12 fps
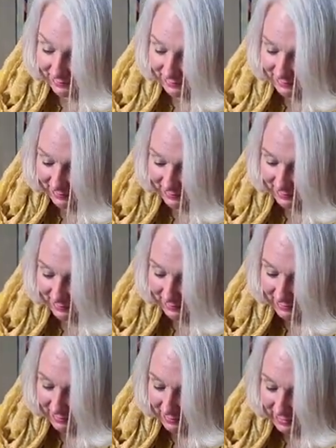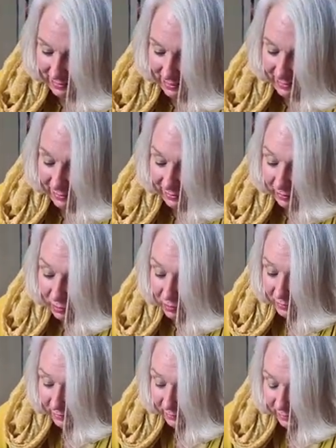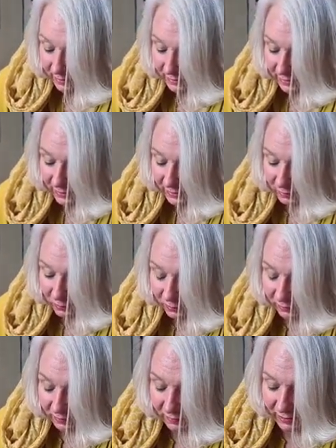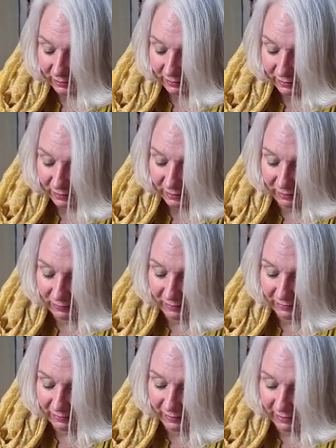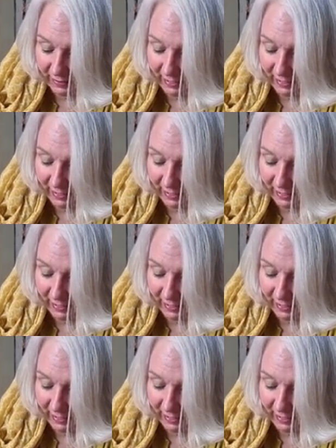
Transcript: It's only the one side of the coat that is getting